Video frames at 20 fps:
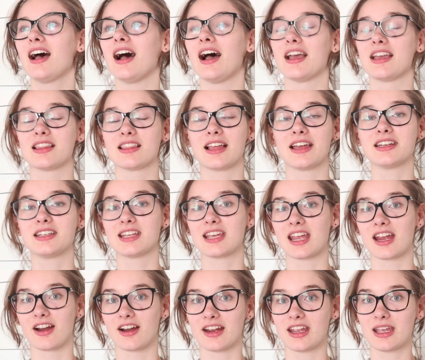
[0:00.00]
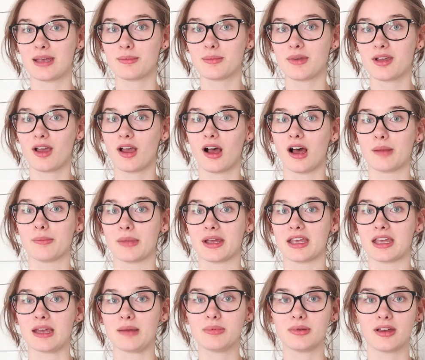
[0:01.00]
I like to carry him on my
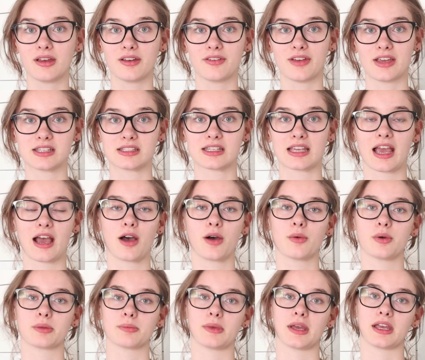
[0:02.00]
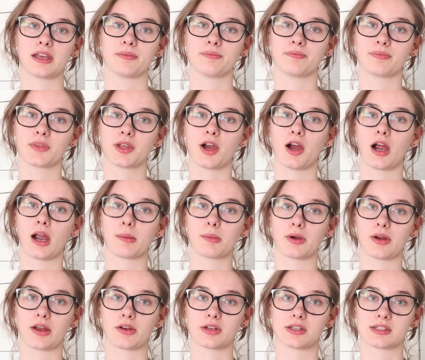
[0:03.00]
hip facing out with my arm
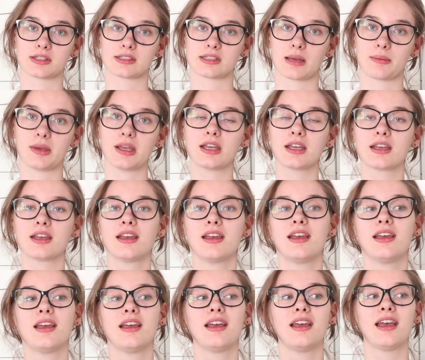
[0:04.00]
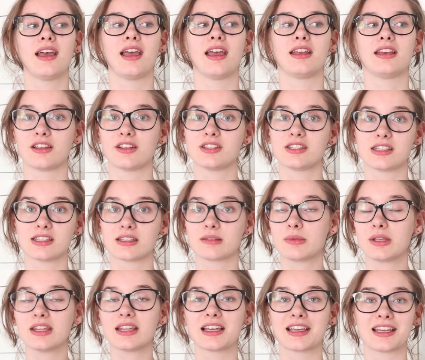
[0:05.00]
around his stomach and he'll see
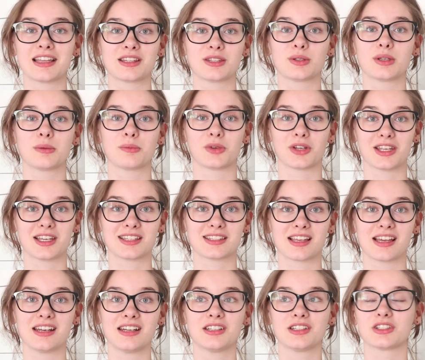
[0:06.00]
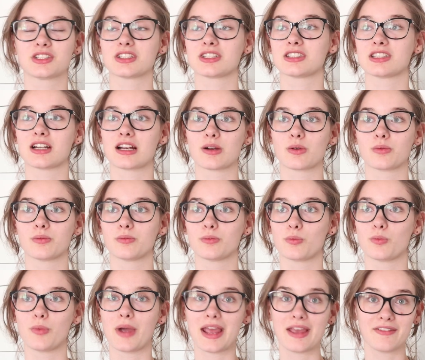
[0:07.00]
something that gets him really excited and he'll just start
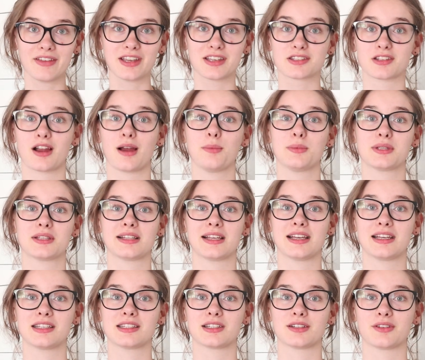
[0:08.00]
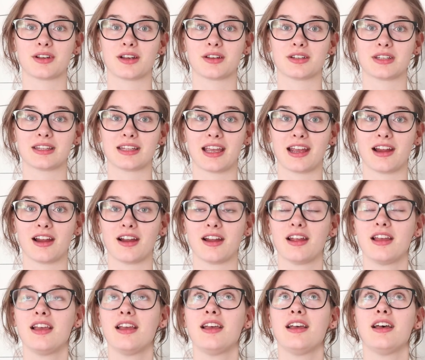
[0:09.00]
waving his arms and legs around in the air,
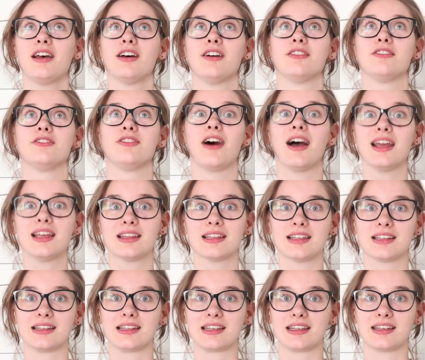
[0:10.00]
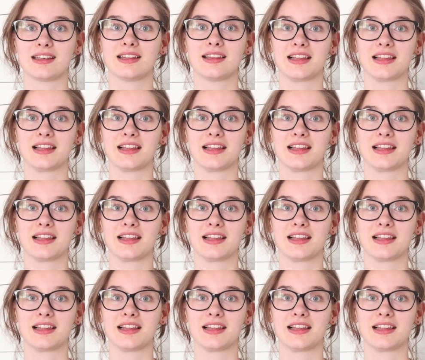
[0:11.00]
violently.